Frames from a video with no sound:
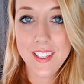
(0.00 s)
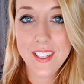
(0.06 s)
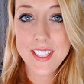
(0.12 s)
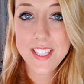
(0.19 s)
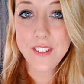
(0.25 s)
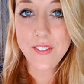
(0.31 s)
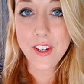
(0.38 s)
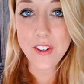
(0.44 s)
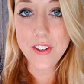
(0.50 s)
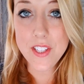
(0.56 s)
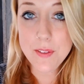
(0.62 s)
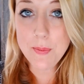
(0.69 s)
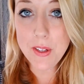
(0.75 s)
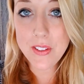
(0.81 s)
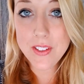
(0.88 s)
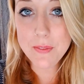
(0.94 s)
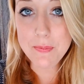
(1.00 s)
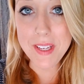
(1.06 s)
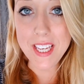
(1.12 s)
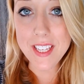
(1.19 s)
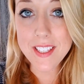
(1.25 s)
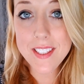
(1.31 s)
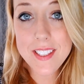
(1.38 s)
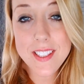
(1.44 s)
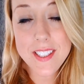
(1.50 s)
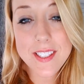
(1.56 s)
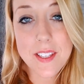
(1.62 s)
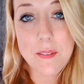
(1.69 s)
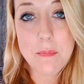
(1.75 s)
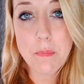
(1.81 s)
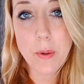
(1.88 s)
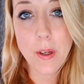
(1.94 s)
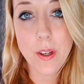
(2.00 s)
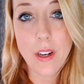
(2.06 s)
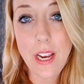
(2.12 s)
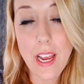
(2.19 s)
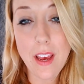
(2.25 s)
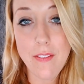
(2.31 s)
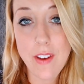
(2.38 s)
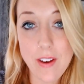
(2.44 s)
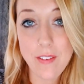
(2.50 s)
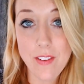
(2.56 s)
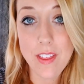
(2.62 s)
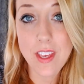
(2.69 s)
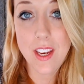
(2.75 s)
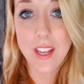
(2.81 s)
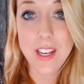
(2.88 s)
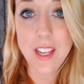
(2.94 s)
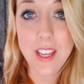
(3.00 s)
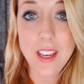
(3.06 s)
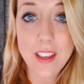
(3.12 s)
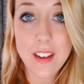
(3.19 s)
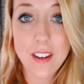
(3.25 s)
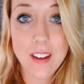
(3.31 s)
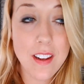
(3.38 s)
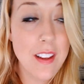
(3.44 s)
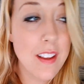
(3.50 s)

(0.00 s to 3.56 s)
It's a very small space, but I have everything I need,